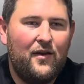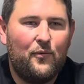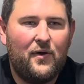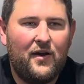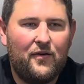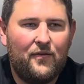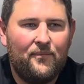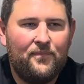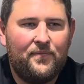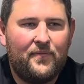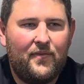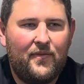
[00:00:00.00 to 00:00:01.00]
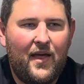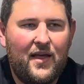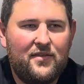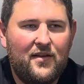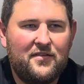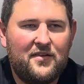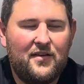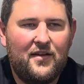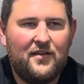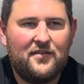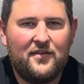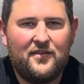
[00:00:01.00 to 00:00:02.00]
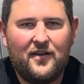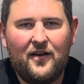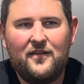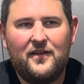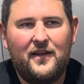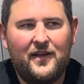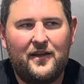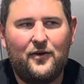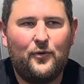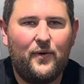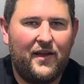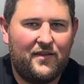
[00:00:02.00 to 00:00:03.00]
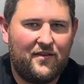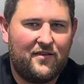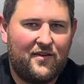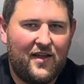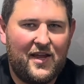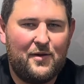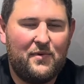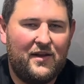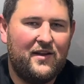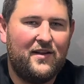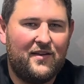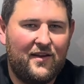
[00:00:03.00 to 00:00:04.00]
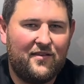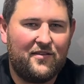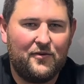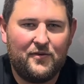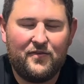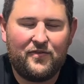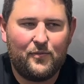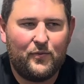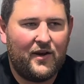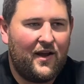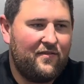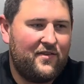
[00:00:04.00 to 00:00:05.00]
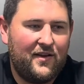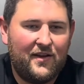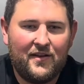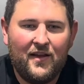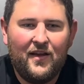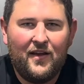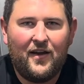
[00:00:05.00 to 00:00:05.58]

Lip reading: Well, that doesn't necessarily equate the same in a diesel from what I've seen.